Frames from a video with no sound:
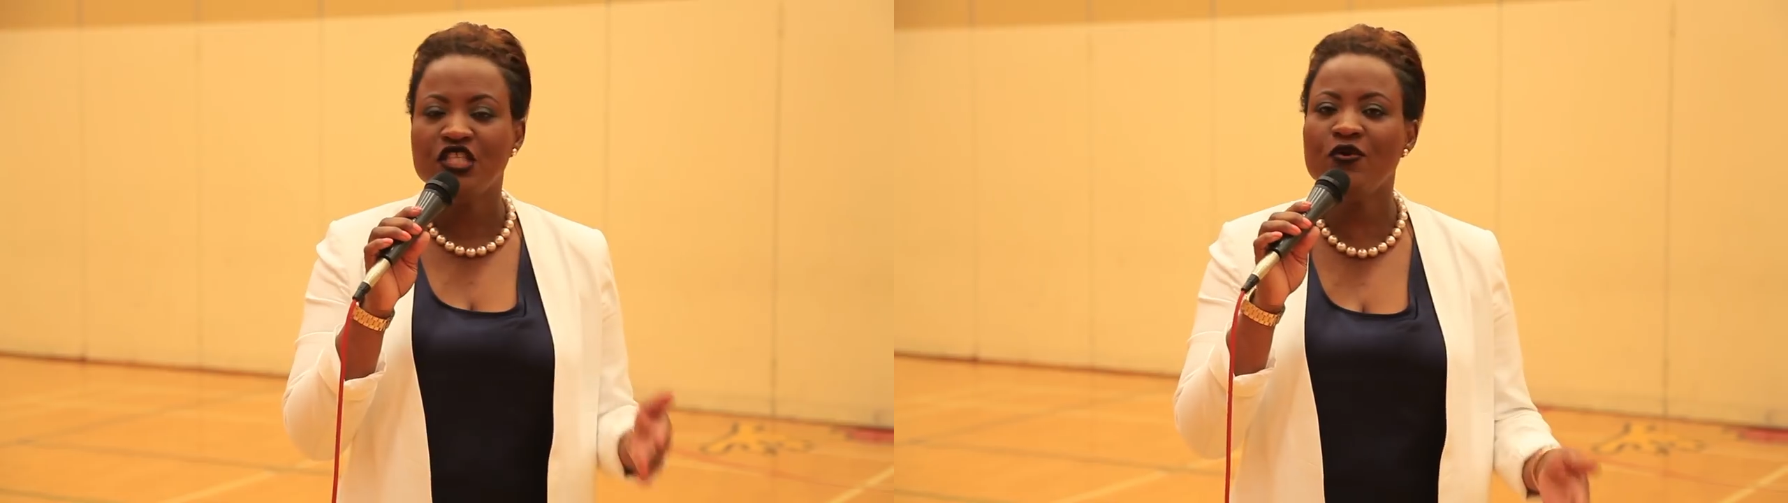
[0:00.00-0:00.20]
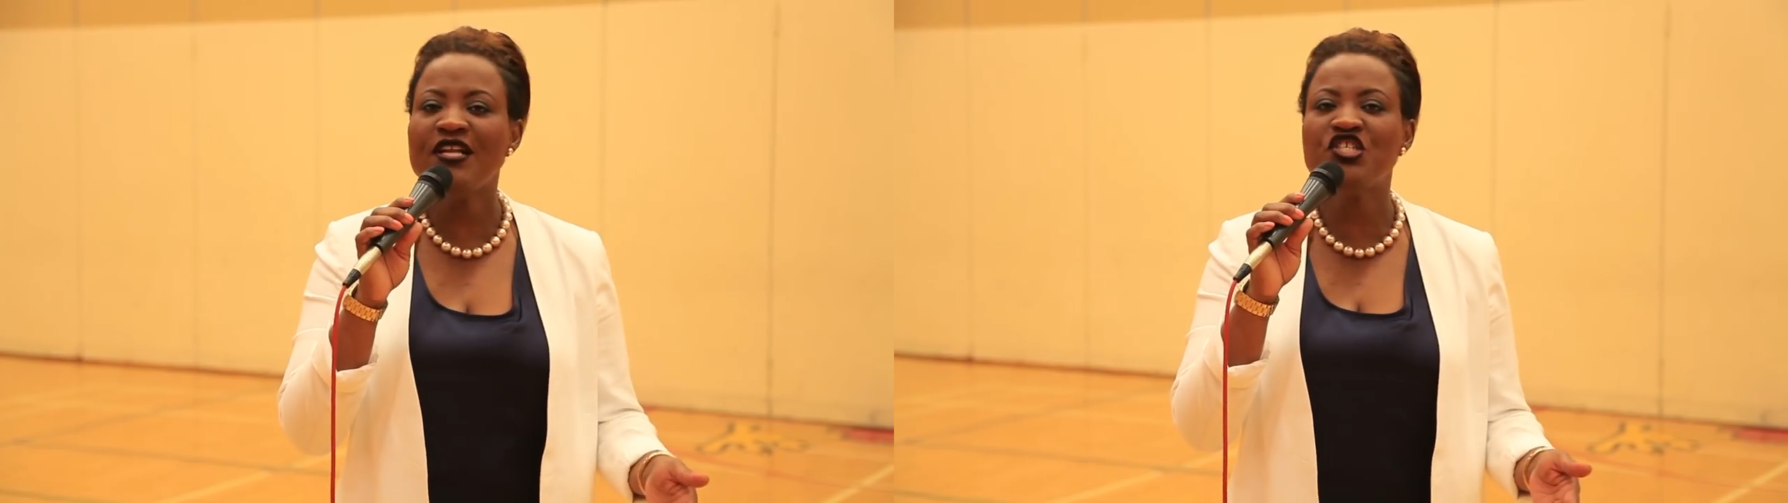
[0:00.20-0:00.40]

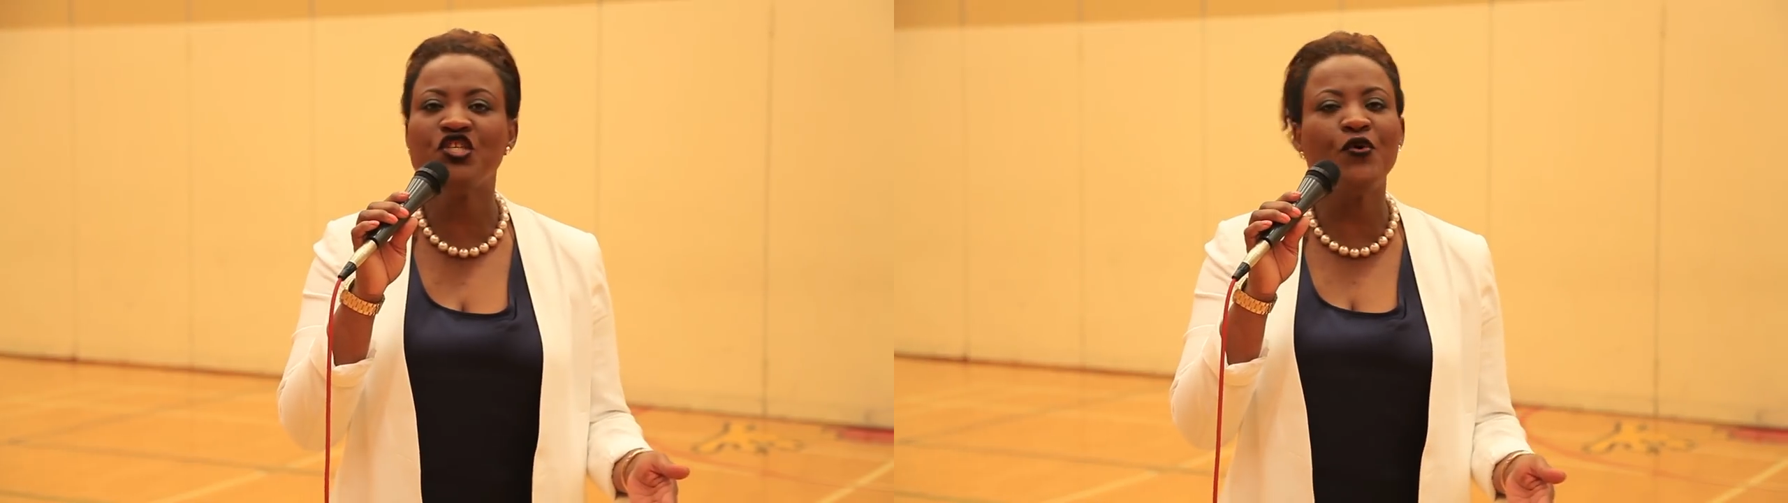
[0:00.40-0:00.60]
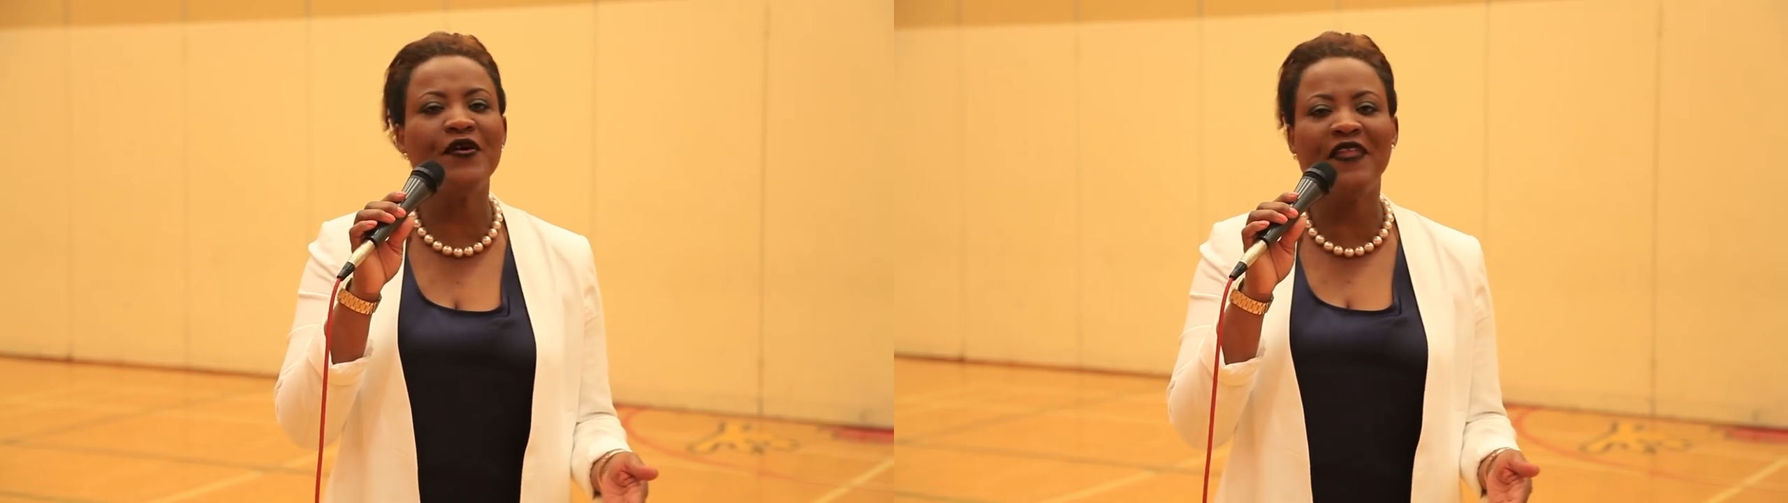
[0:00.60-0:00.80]
to
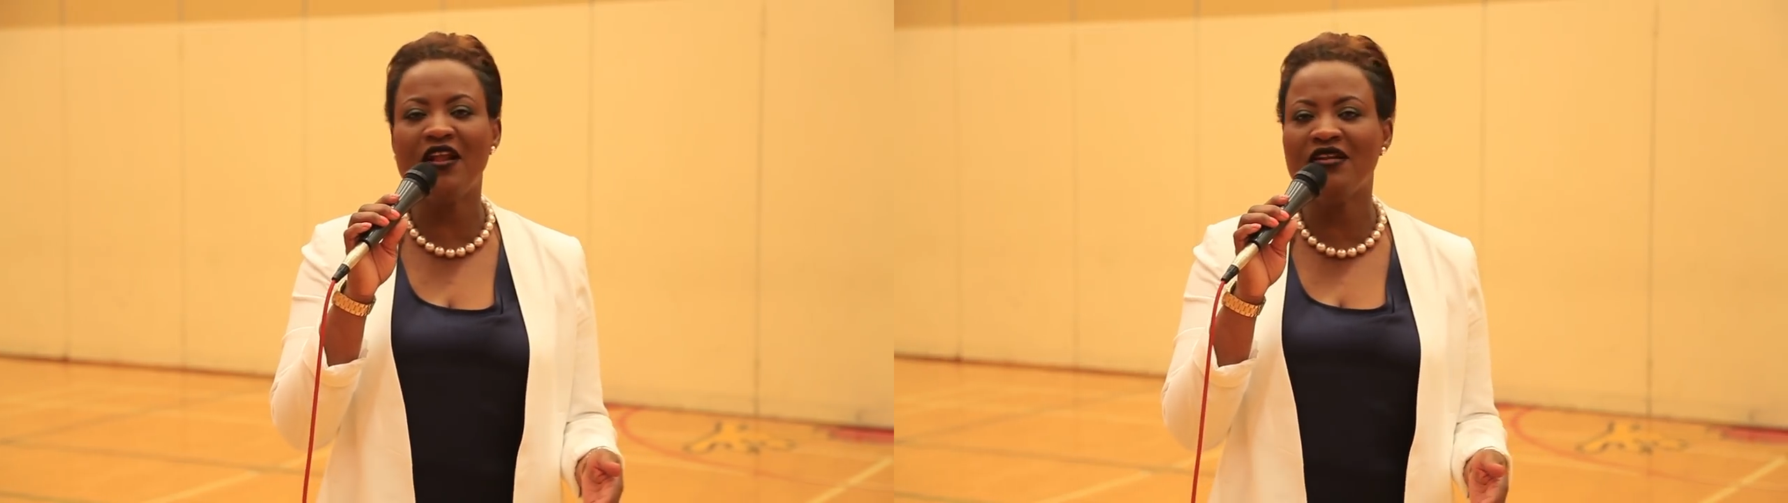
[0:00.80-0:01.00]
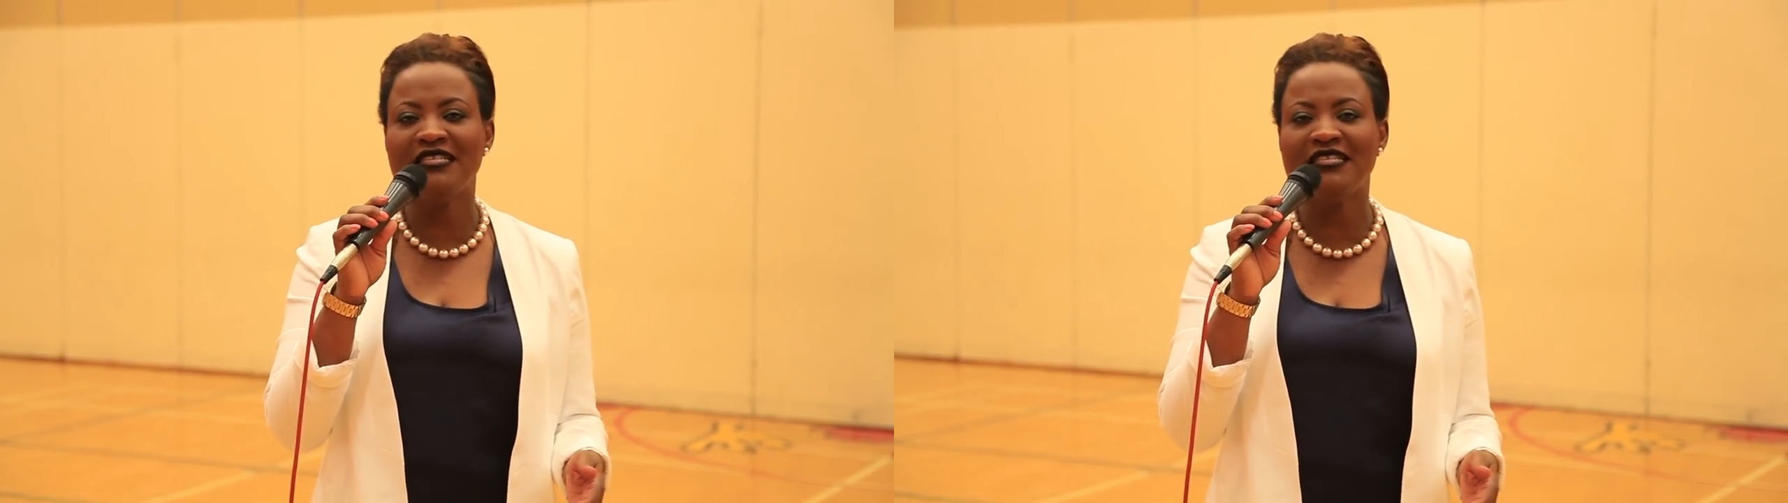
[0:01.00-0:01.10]
ensure that on